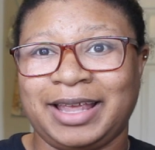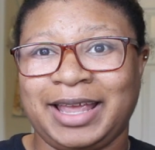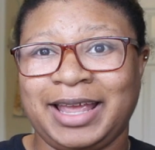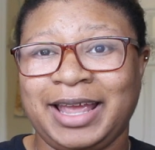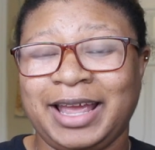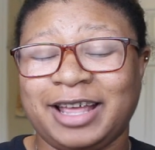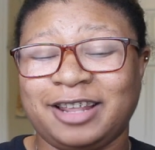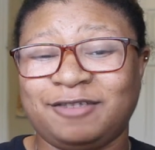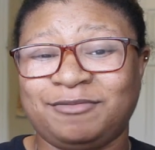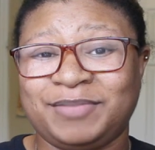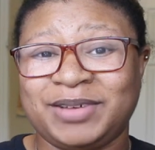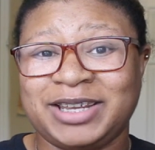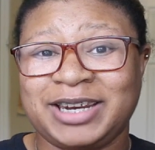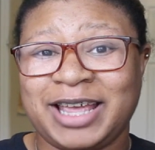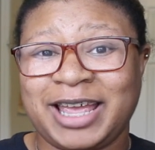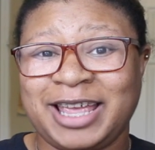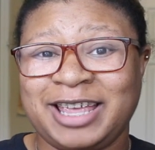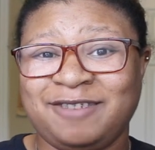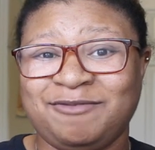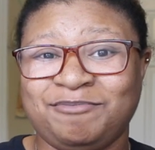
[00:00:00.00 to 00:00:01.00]
it has been
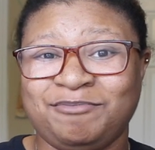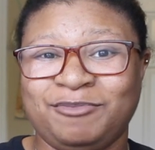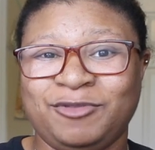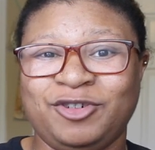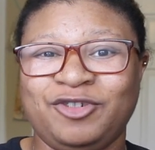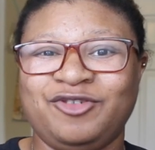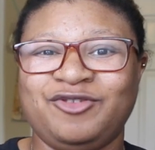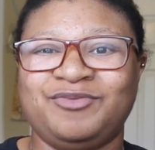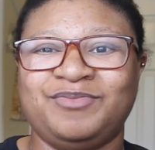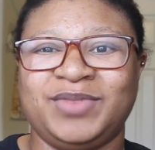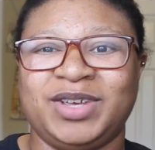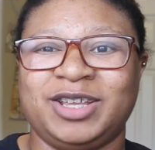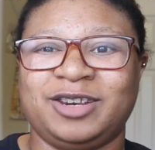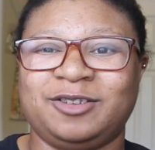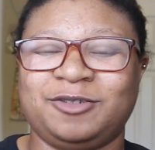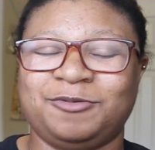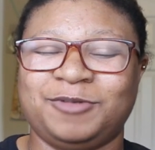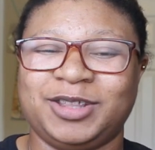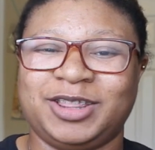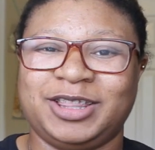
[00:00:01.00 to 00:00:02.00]
a
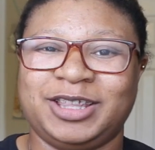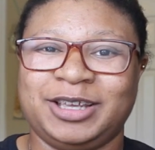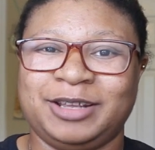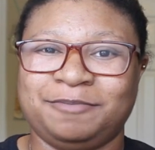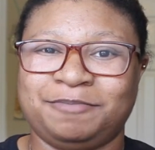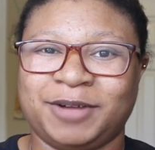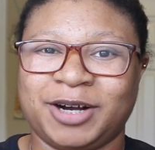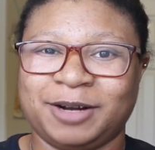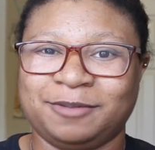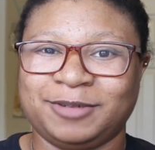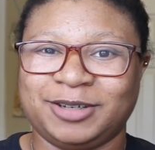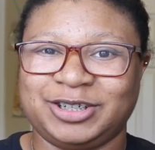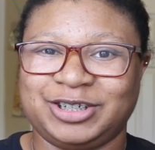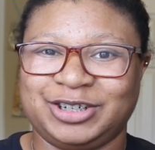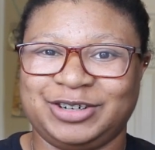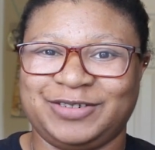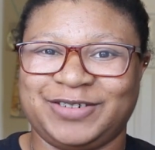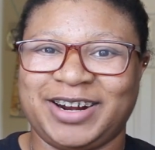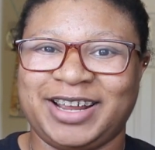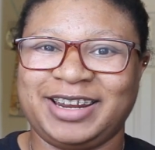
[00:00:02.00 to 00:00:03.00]
movement within
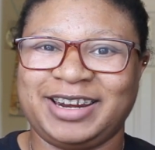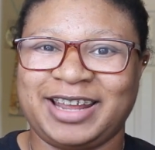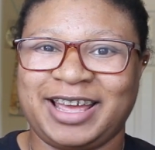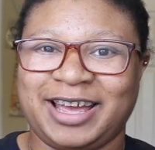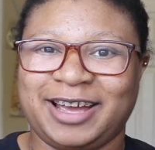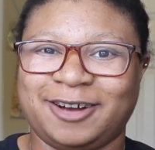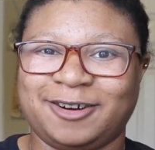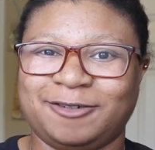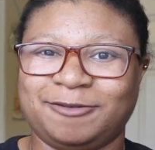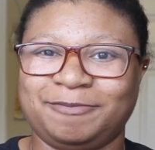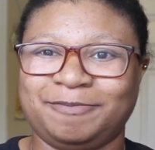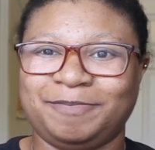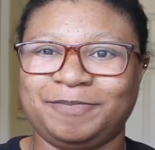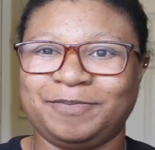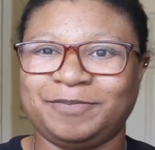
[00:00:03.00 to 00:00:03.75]
publishing right now.